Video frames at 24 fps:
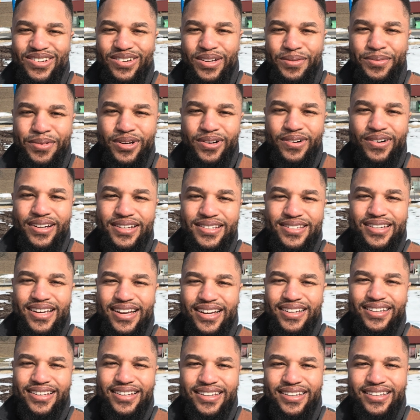So let me know how this
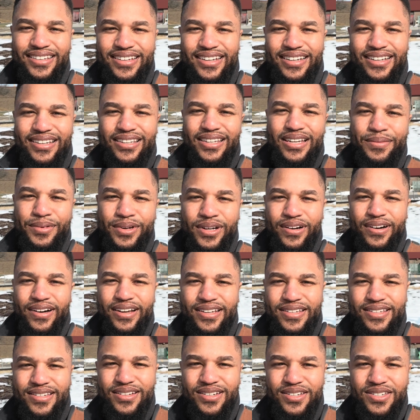
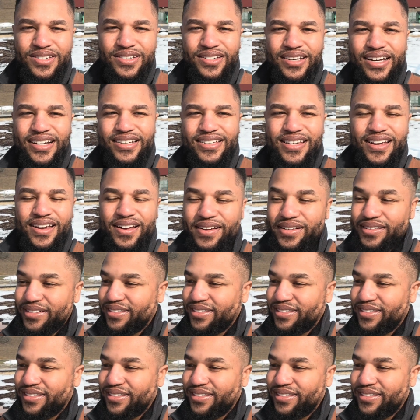looks to you guys.